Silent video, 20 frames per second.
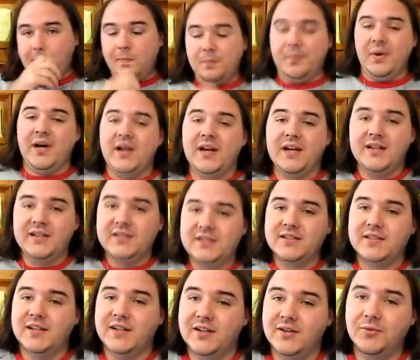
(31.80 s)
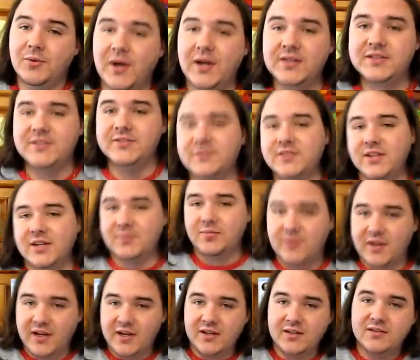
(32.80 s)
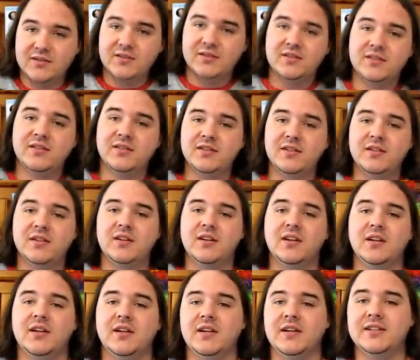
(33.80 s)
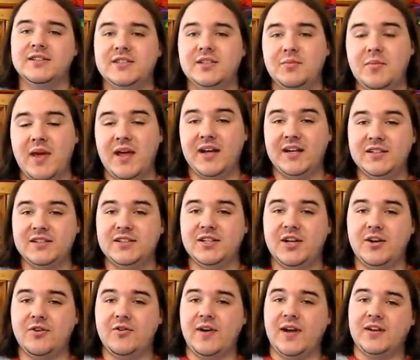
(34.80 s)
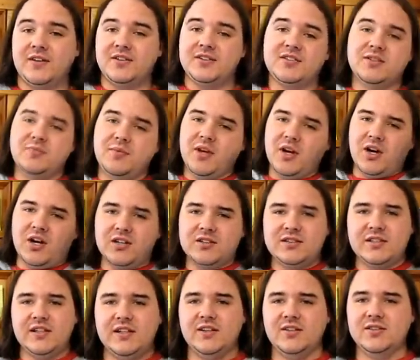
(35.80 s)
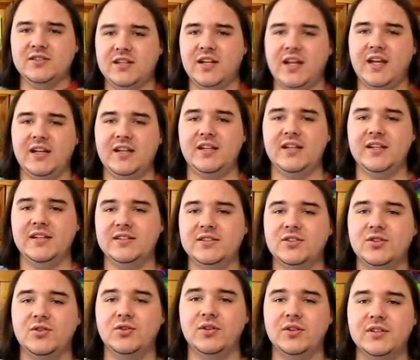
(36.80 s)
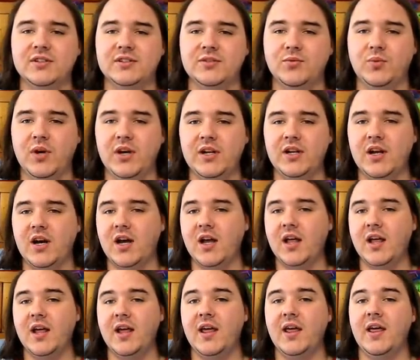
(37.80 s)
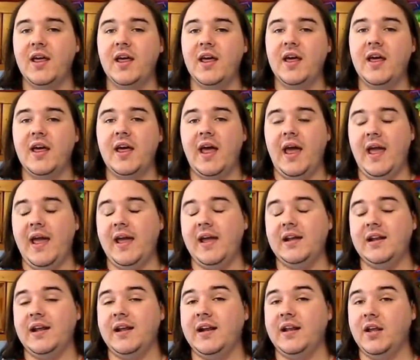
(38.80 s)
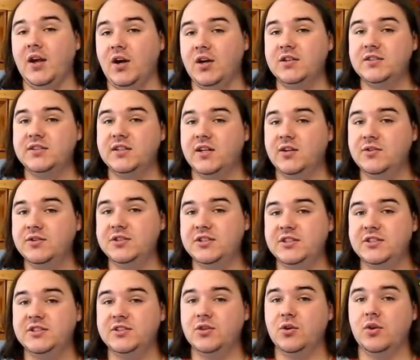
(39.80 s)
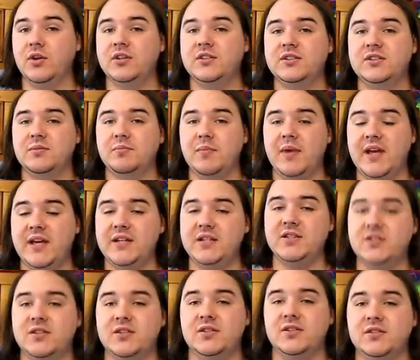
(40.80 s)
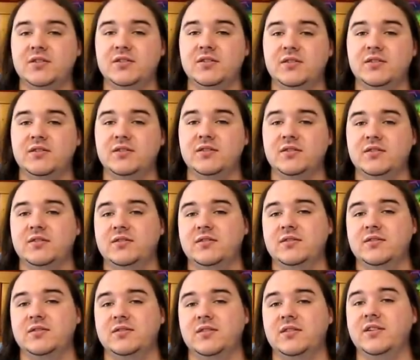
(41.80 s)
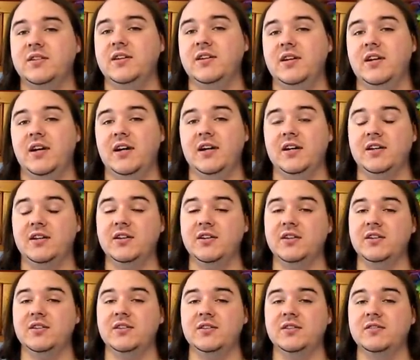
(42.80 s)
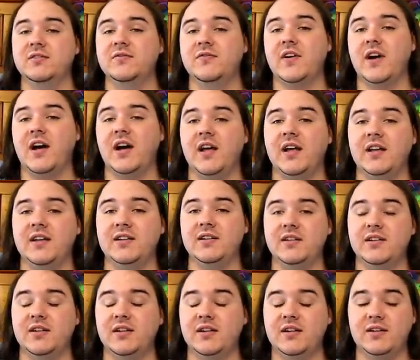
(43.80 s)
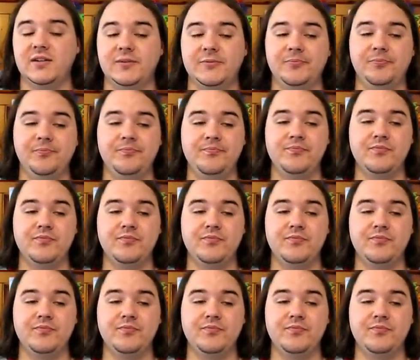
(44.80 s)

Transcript: but while she was up there, she managed to go around to some yard sales and antique stores and whatnot. And at a yard sale, she scored some major, uh, a good find. Um,